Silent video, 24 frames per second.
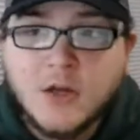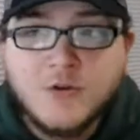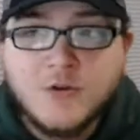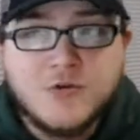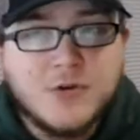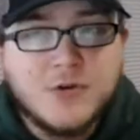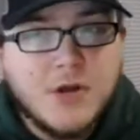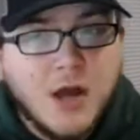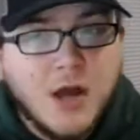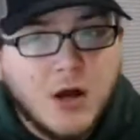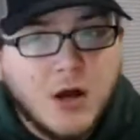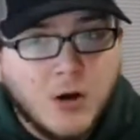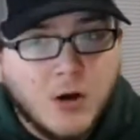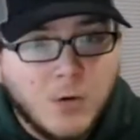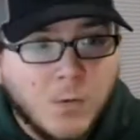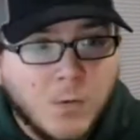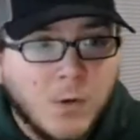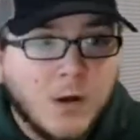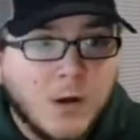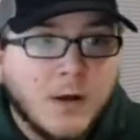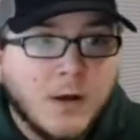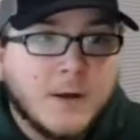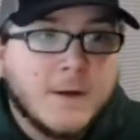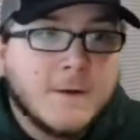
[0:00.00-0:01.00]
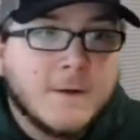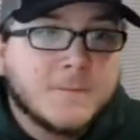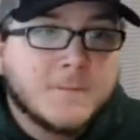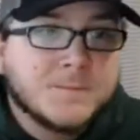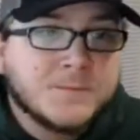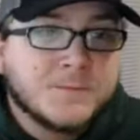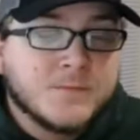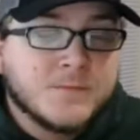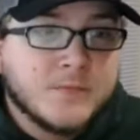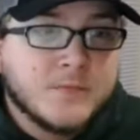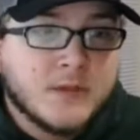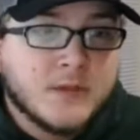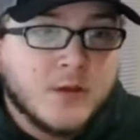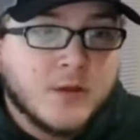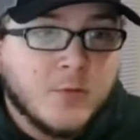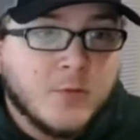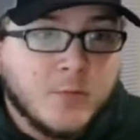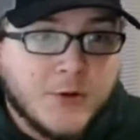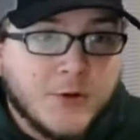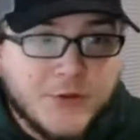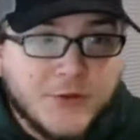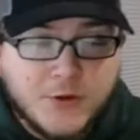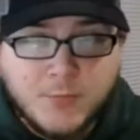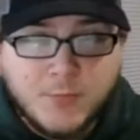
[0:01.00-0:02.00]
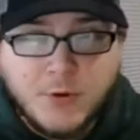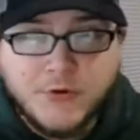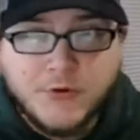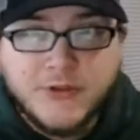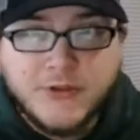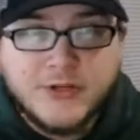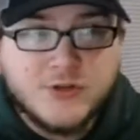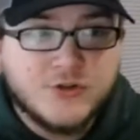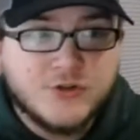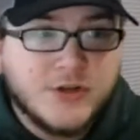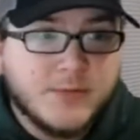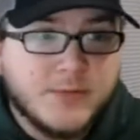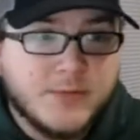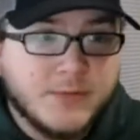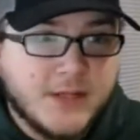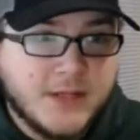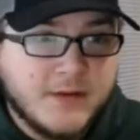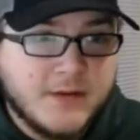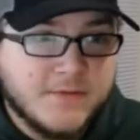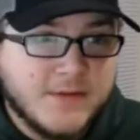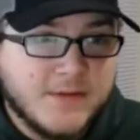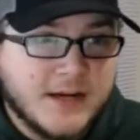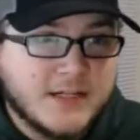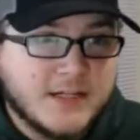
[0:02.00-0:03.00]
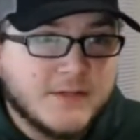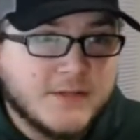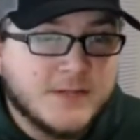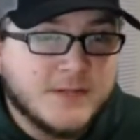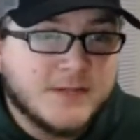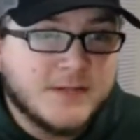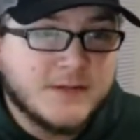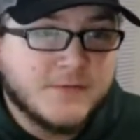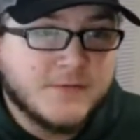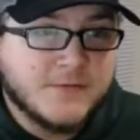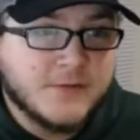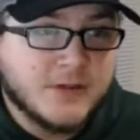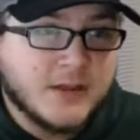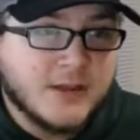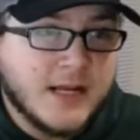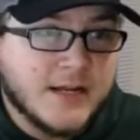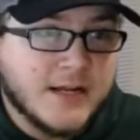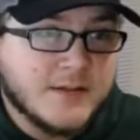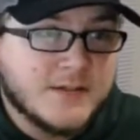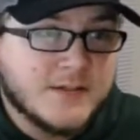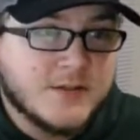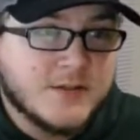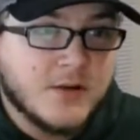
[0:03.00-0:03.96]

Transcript: No, but they're both extremely effective in different lights.